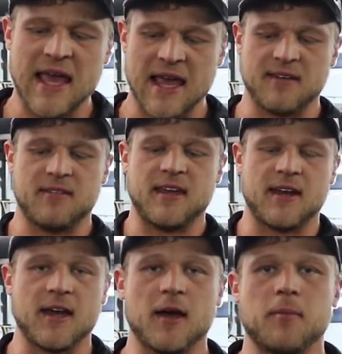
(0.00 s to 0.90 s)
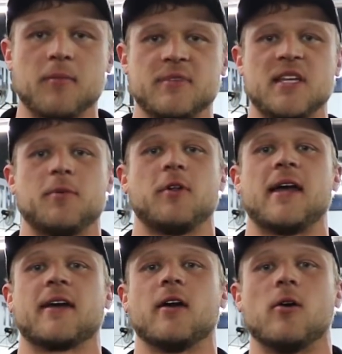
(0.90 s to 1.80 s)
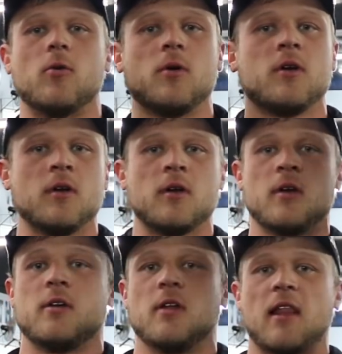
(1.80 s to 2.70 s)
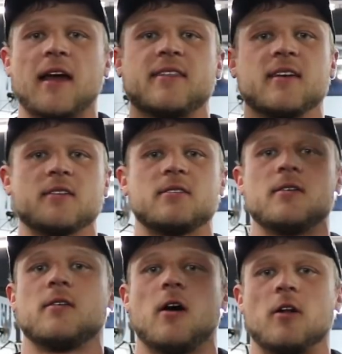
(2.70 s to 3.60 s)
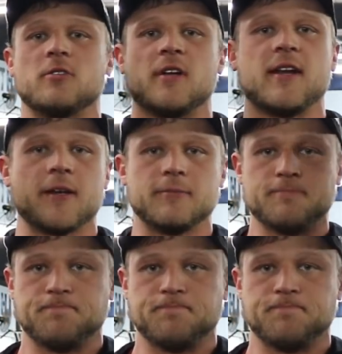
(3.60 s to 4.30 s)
And then typically I go like this, alternating,